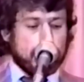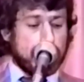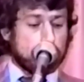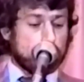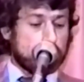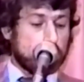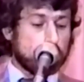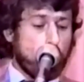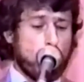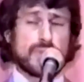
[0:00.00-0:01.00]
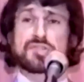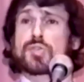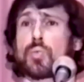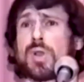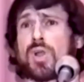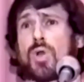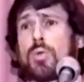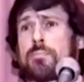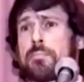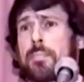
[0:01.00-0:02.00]
The, Morris
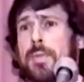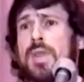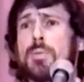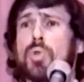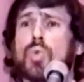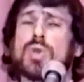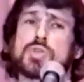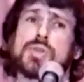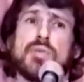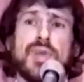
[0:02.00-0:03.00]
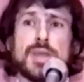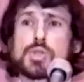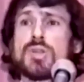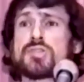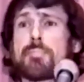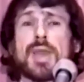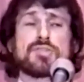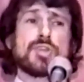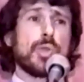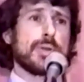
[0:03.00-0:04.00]
Cirillo, a Hebrew Christian evangelist
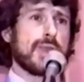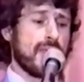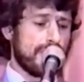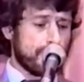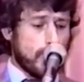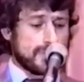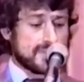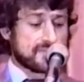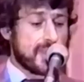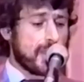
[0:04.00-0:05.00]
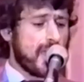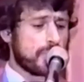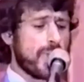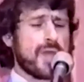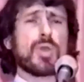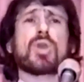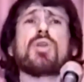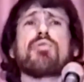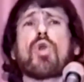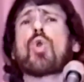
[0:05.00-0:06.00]
based here in California, said, I'd rather
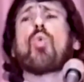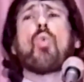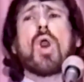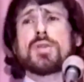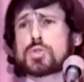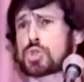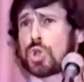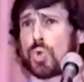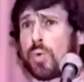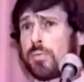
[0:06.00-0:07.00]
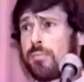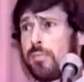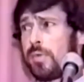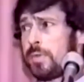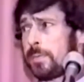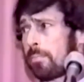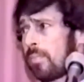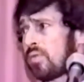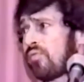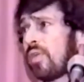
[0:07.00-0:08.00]
convert one Jew
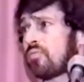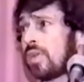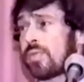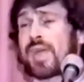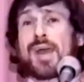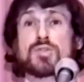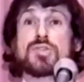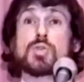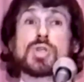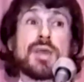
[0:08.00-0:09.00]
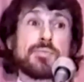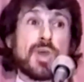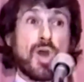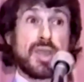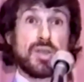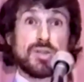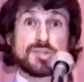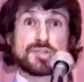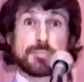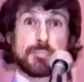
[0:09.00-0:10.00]
than 50,000
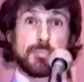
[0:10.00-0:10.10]
Gentiles.